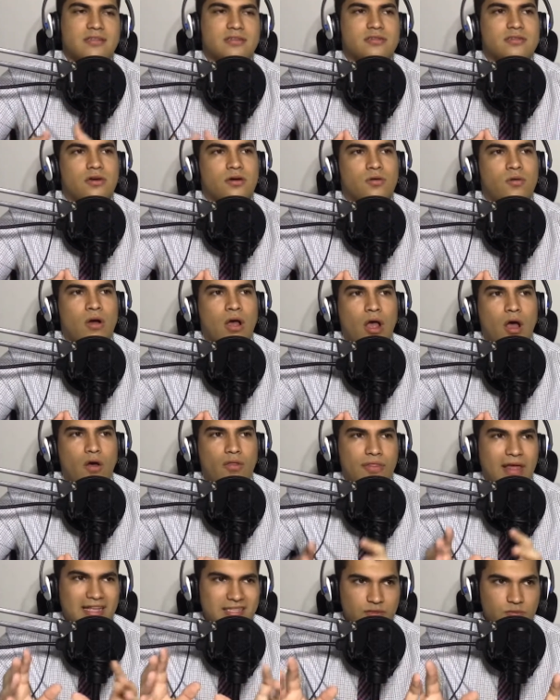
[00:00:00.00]
So
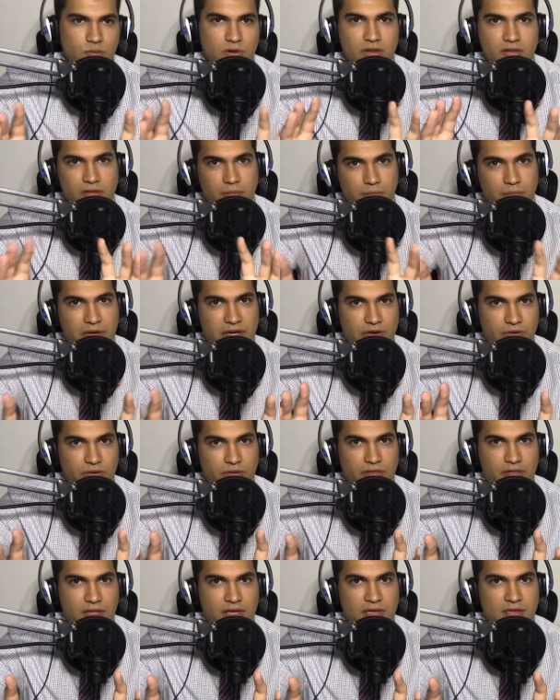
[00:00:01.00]
that's one of the bigger
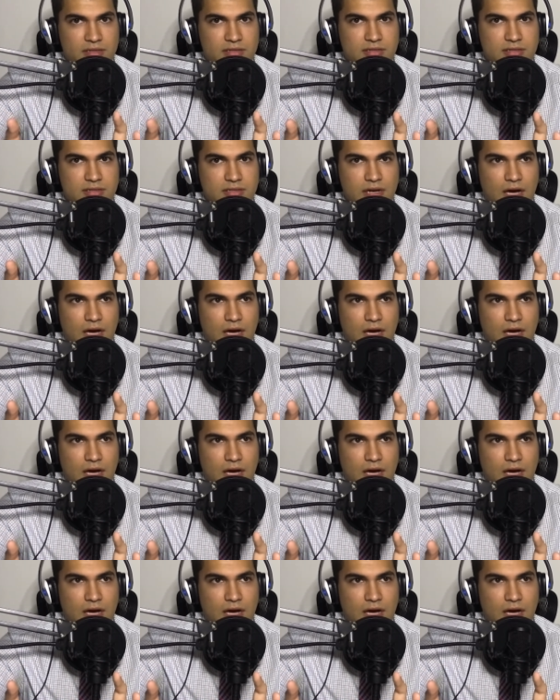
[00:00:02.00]
things